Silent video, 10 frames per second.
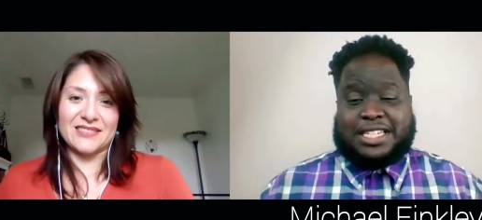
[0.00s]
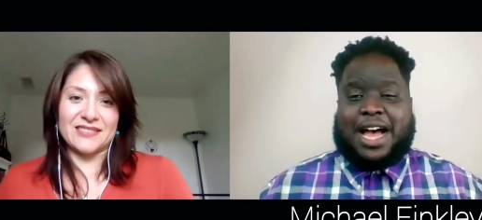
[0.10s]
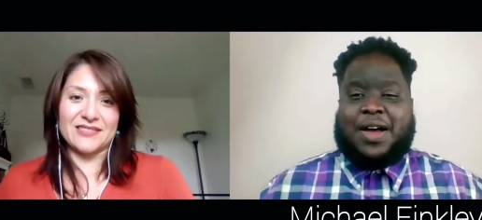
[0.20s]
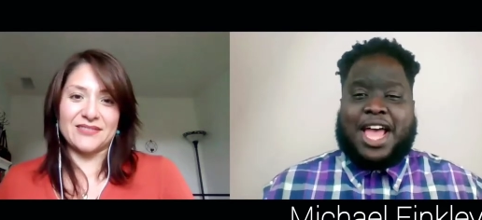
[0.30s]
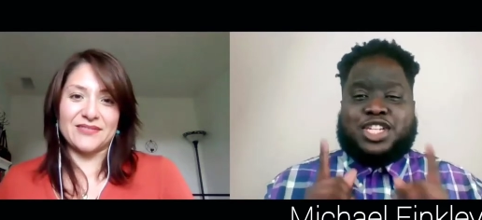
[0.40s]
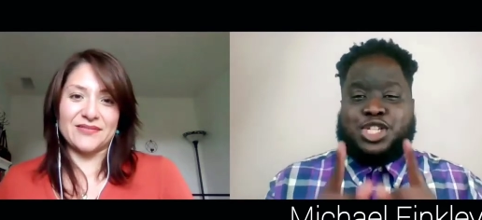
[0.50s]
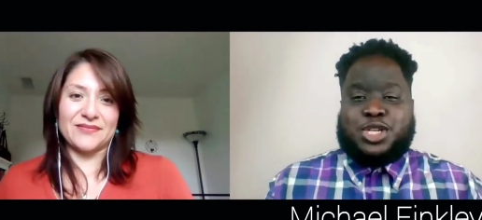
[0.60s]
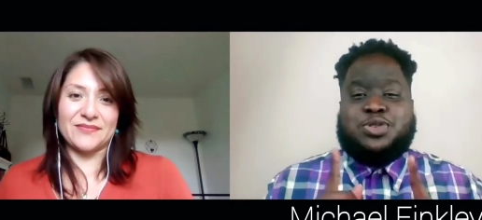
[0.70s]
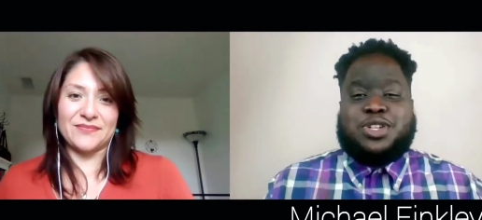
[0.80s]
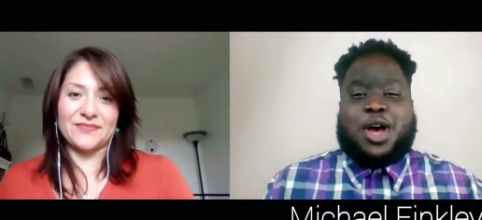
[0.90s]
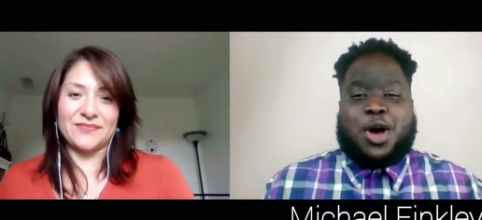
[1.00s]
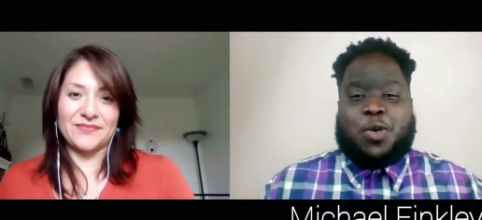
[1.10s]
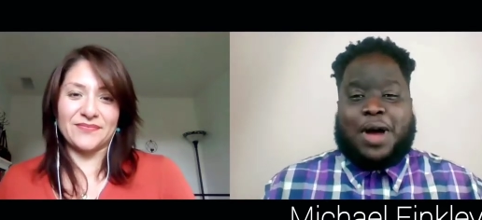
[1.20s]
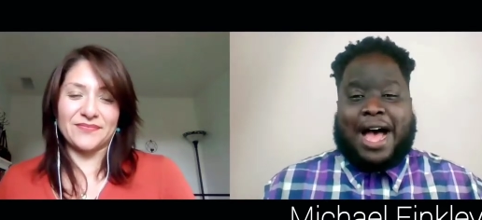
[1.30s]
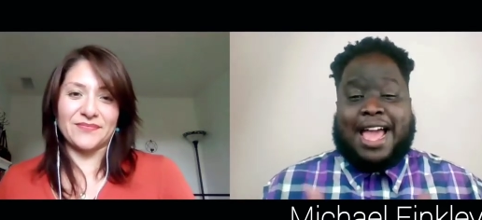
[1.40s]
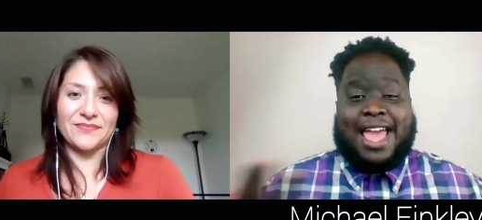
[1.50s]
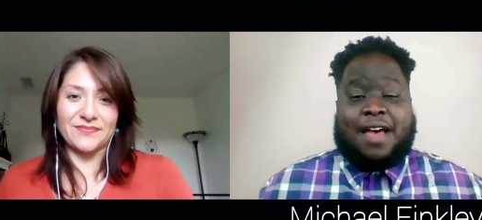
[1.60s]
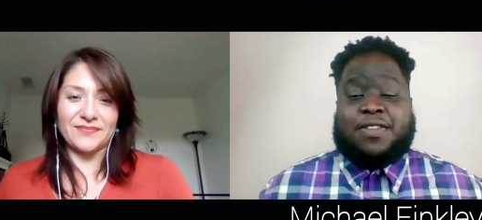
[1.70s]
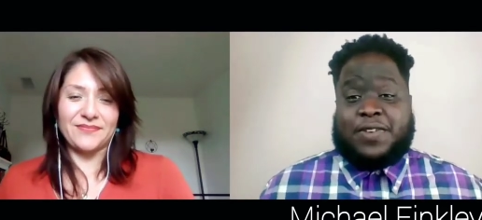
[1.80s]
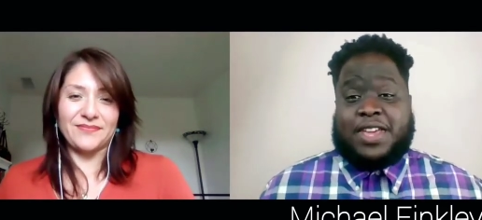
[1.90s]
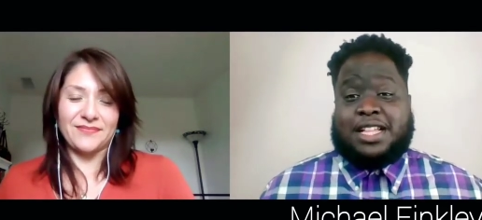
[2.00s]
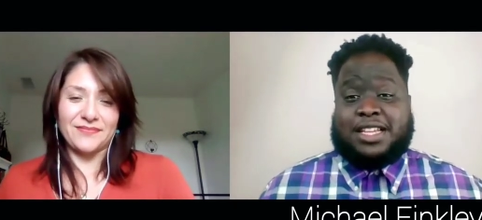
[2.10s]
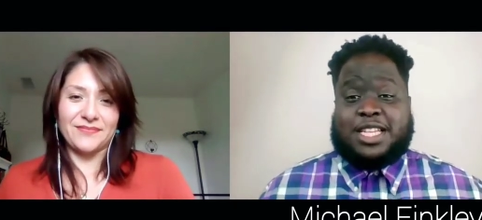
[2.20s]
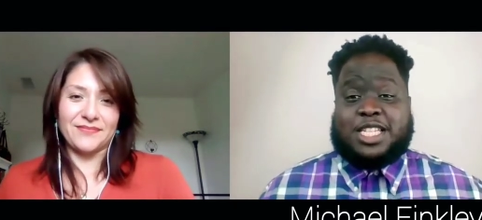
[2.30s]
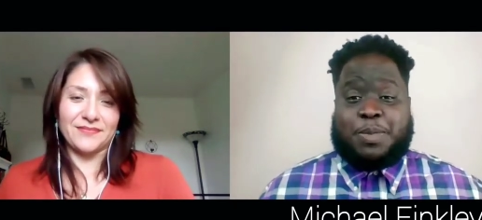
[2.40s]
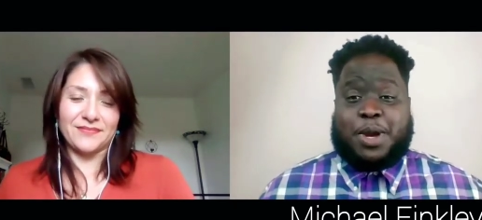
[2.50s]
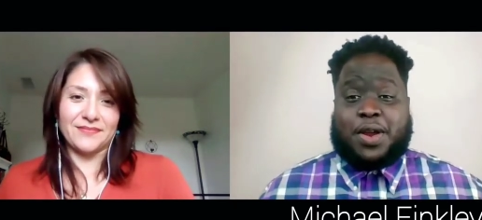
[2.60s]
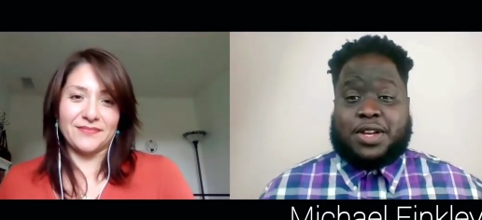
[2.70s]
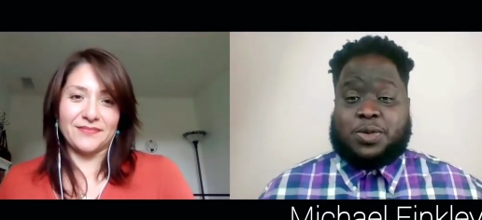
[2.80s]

Speaker 1: Now, as you know, I have the Finkley Experience,